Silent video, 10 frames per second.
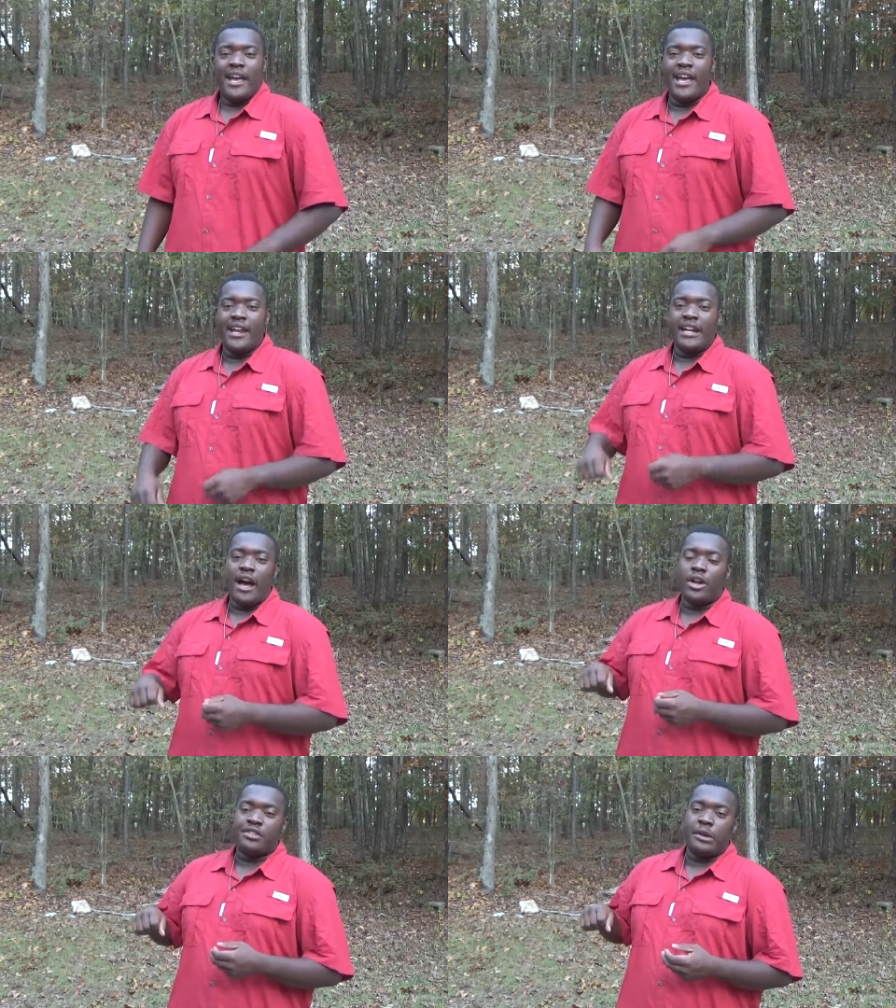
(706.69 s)
And
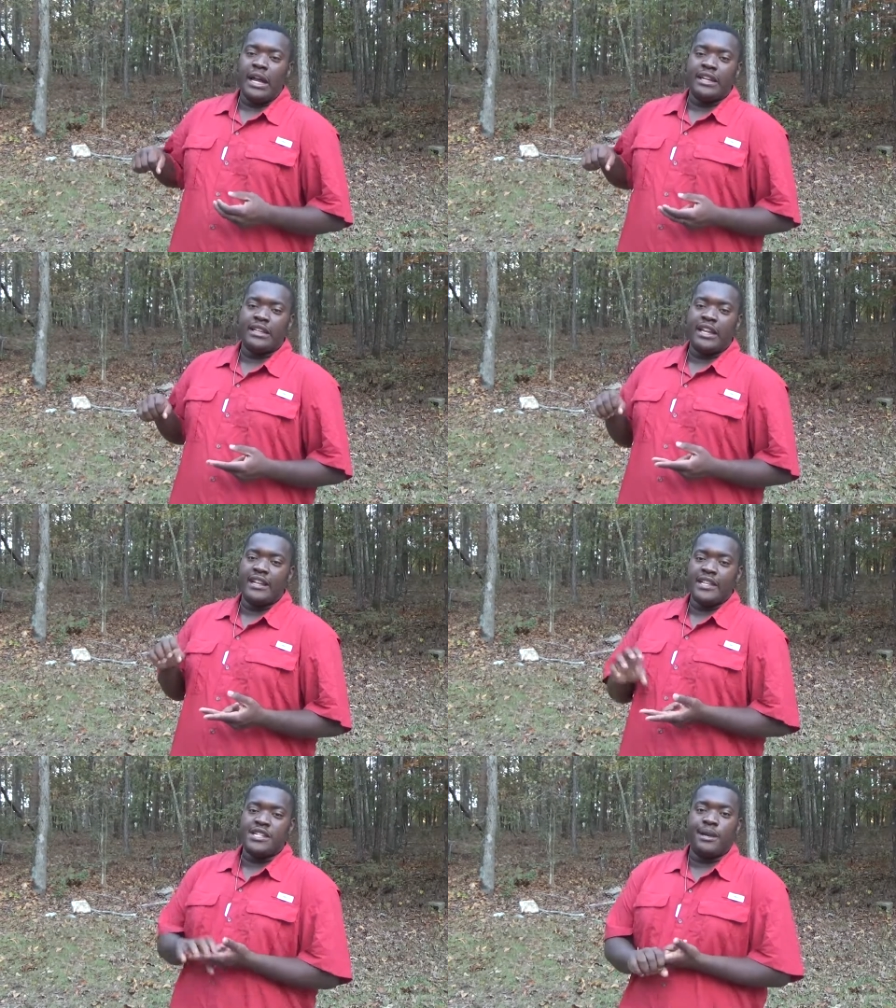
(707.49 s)
I also like to
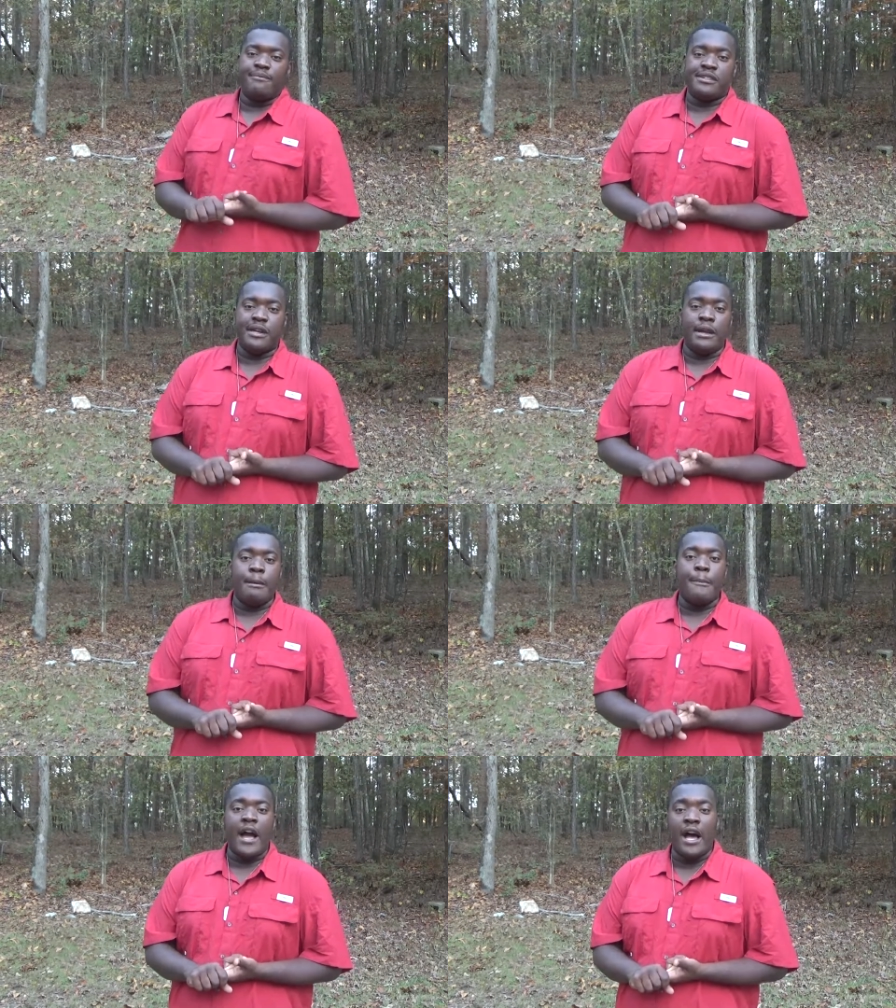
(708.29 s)
thank the G M
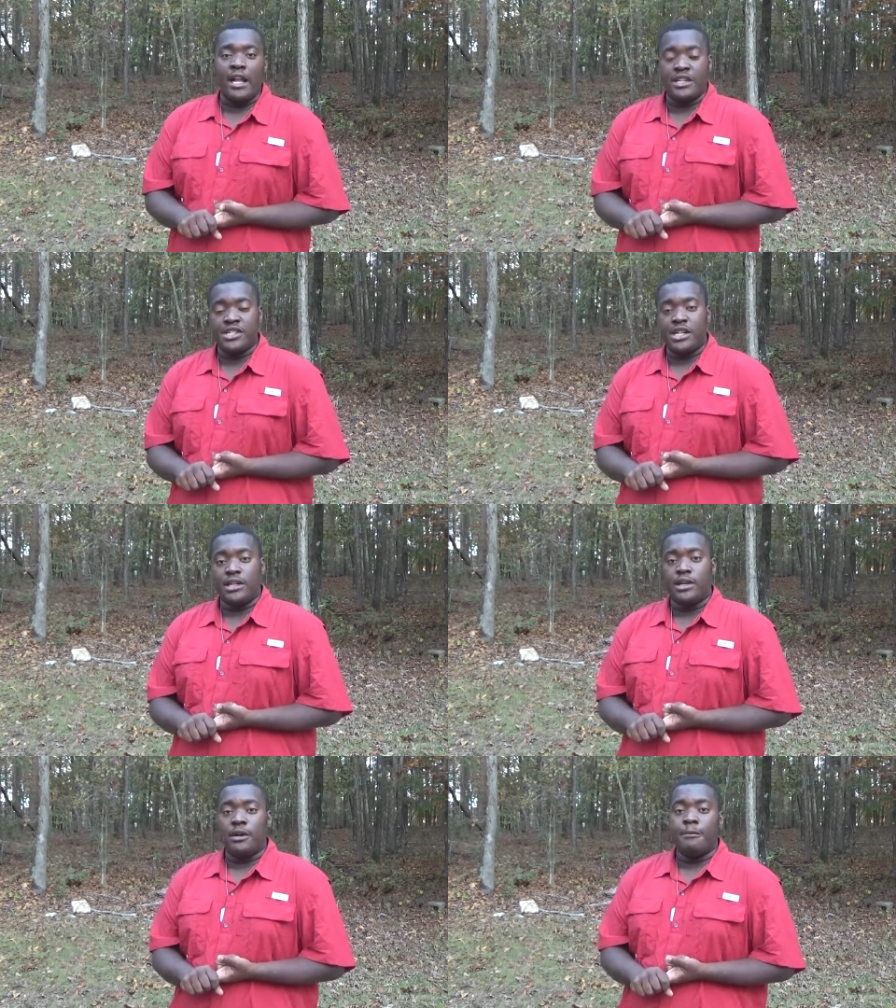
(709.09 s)
C Biology
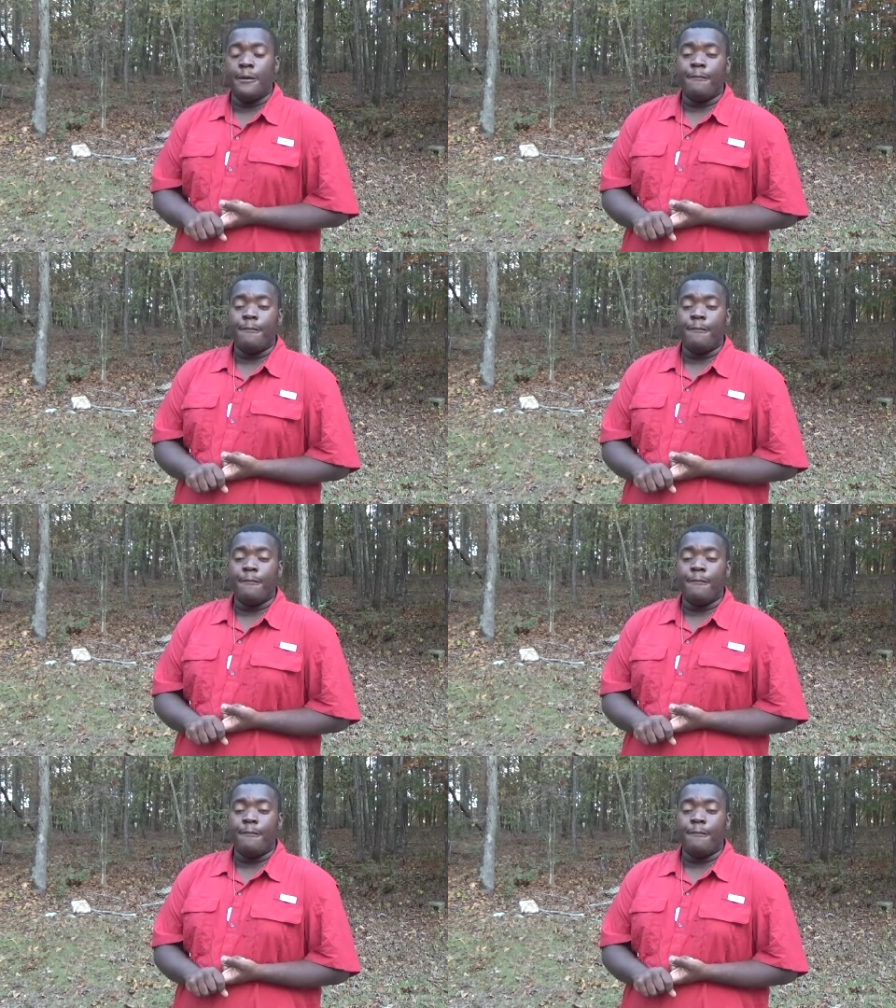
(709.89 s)
Club